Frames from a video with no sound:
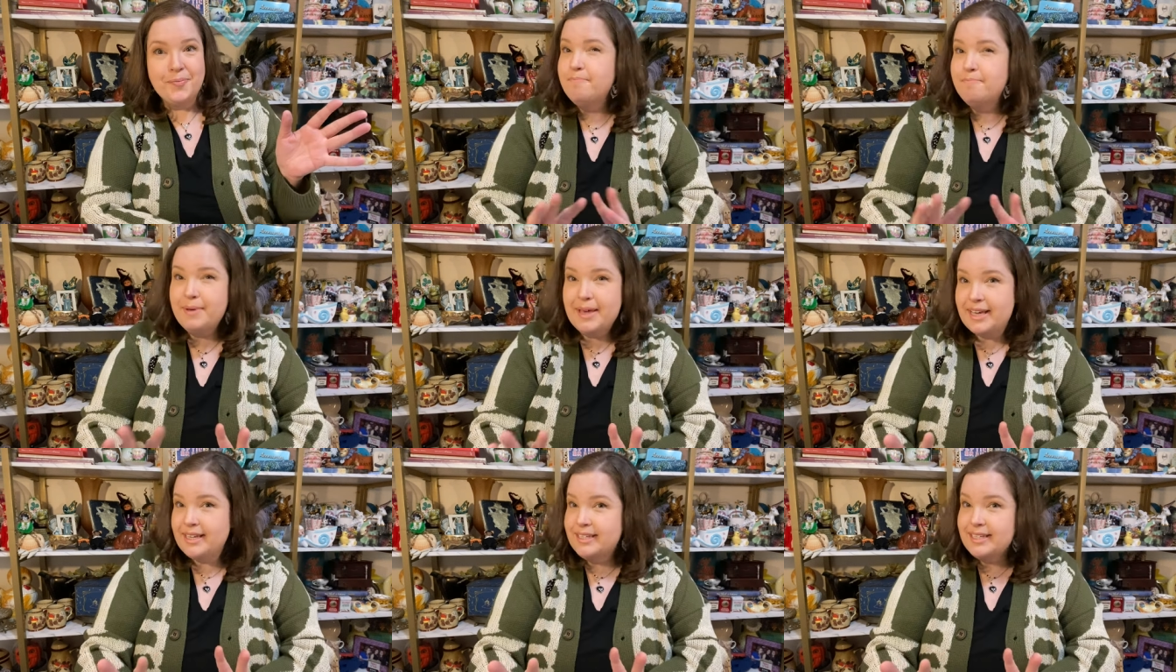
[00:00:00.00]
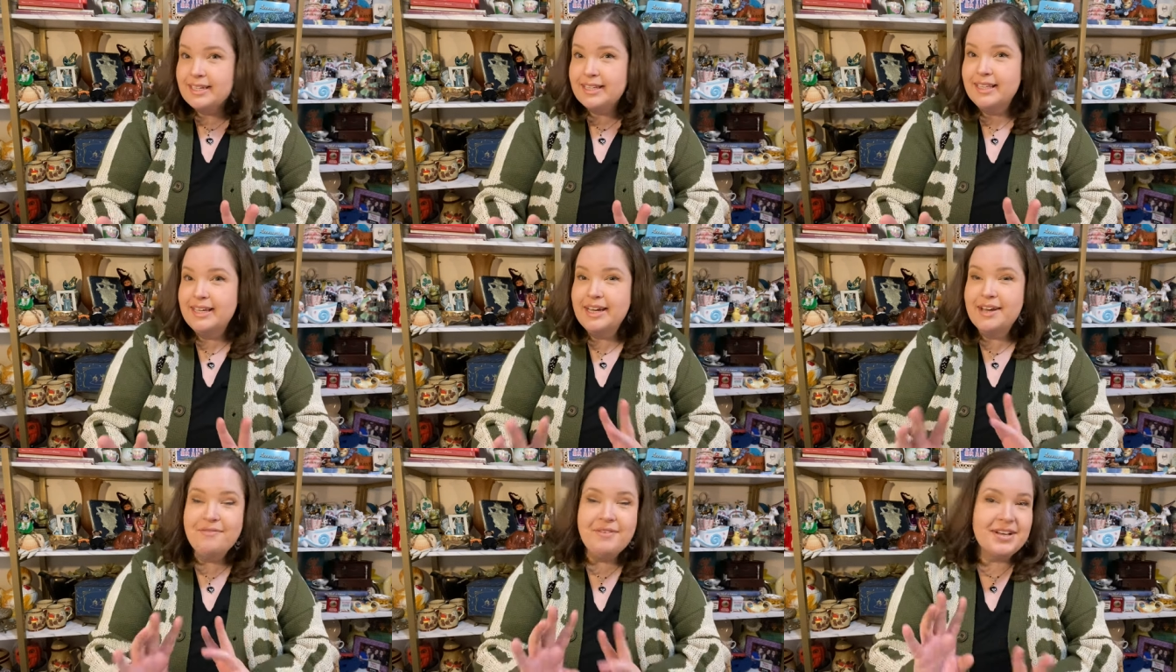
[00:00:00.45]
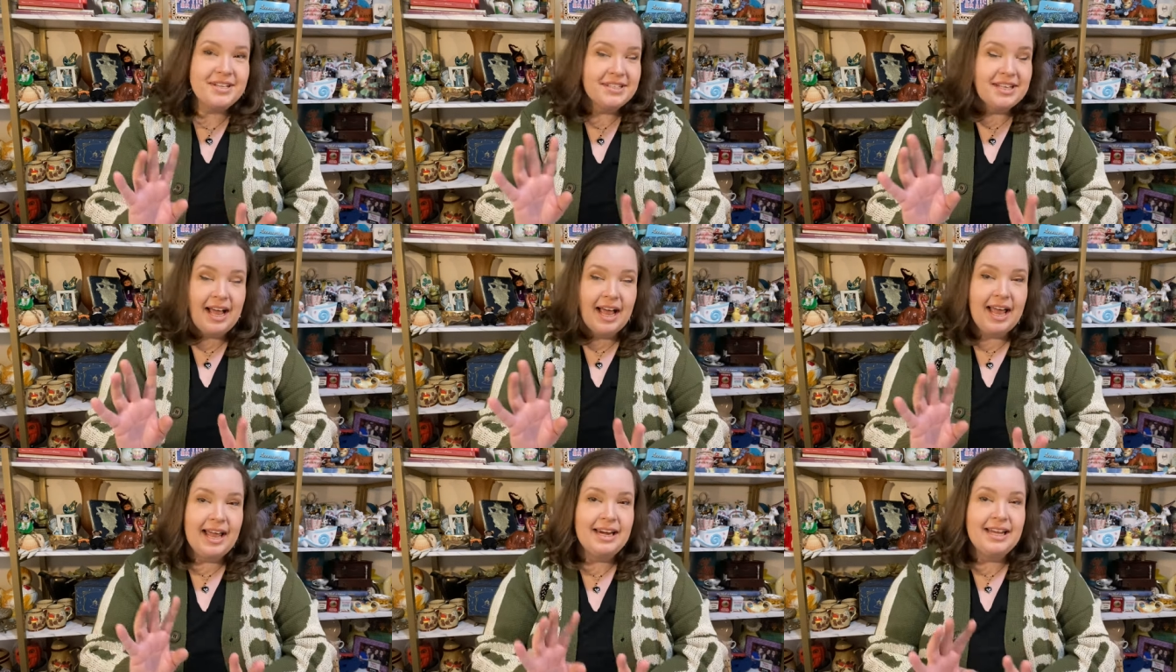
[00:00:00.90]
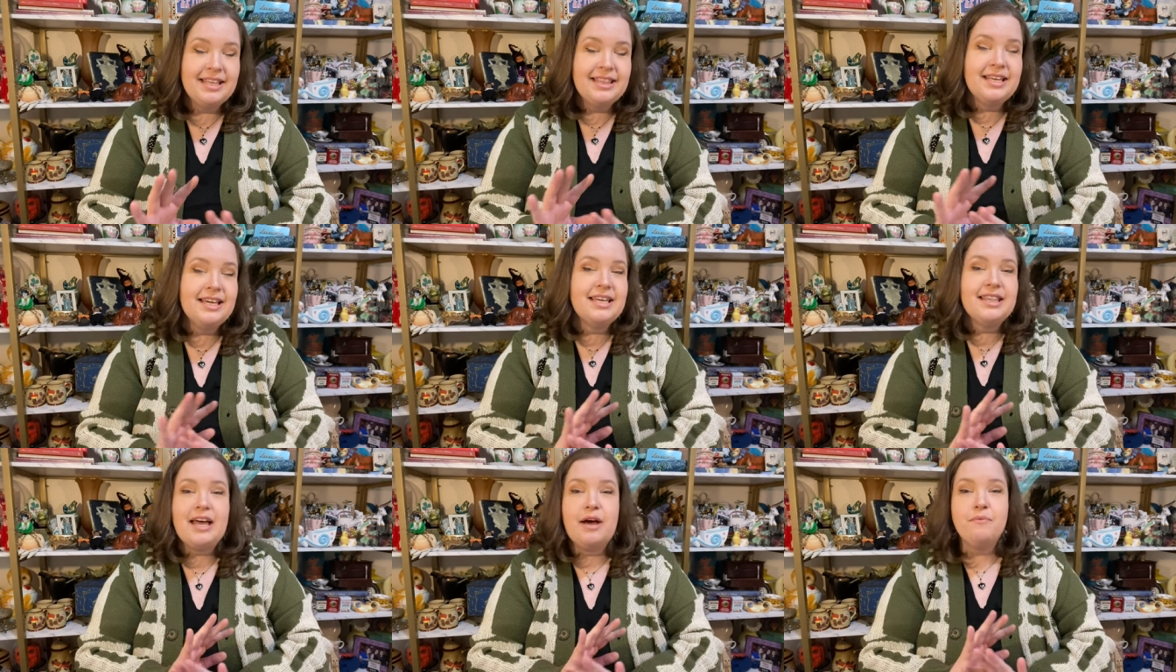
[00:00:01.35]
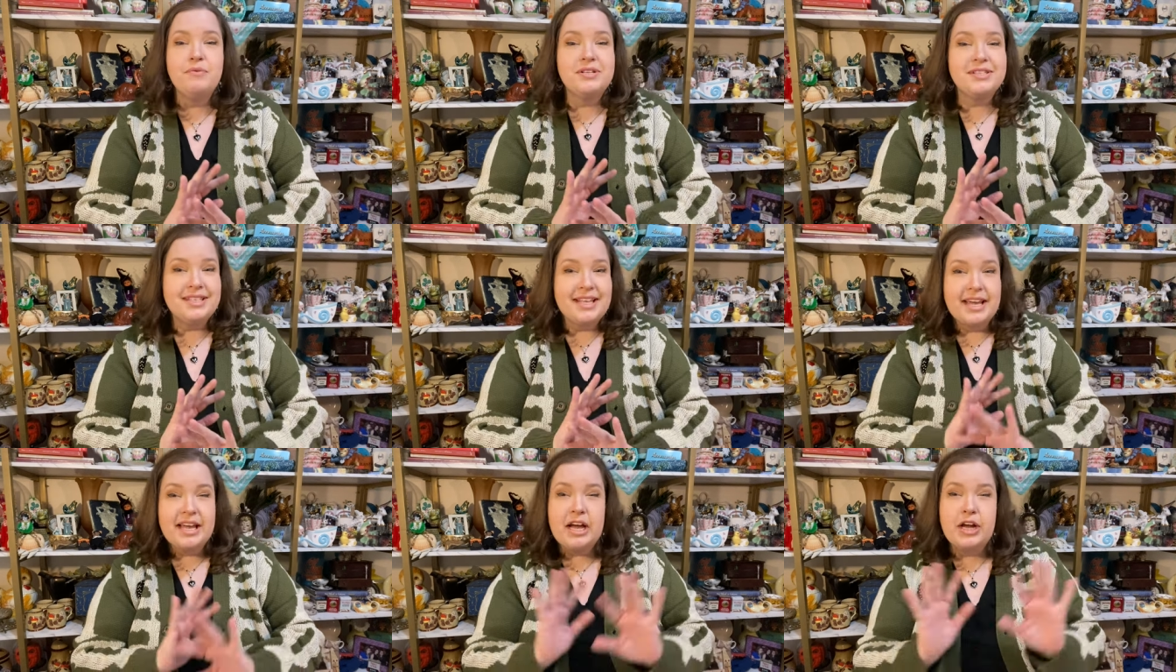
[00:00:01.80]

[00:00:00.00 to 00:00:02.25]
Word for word: Basically, if I saw anything that was like